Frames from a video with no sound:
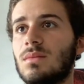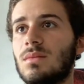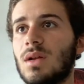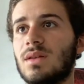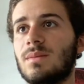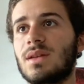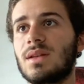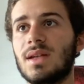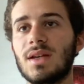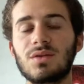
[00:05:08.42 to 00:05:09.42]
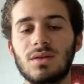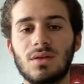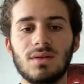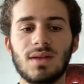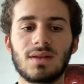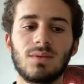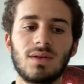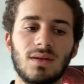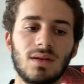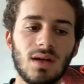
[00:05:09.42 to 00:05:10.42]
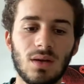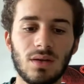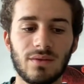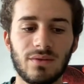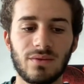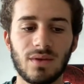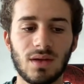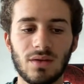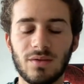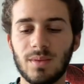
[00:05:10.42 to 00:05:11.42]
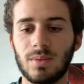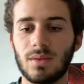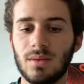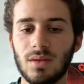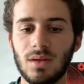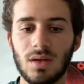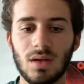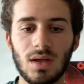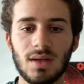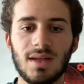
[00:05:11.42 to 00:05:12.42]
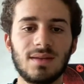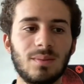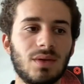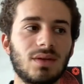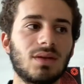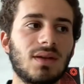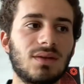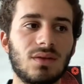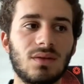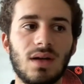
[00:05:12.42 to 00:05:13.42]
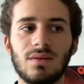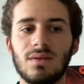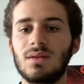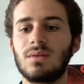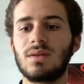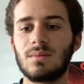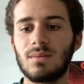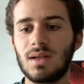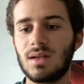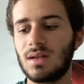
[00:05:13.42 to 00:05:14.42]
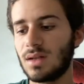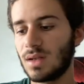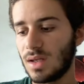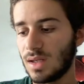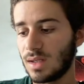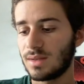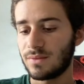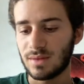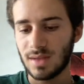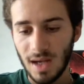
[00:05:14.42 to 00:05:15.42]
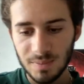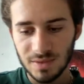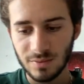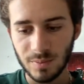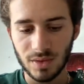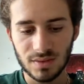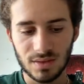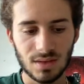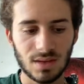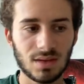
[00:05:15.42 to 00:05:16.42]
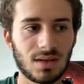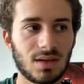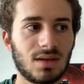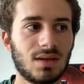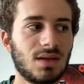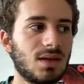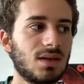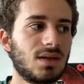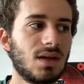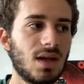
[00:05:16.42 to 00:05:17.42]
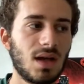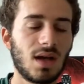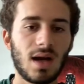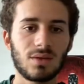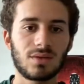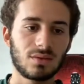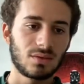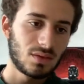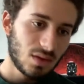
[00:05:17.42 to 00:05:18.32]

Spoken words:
ultimately get you in contact with a lot of people, and that's important, that you know how to deal with many different types of person, and how to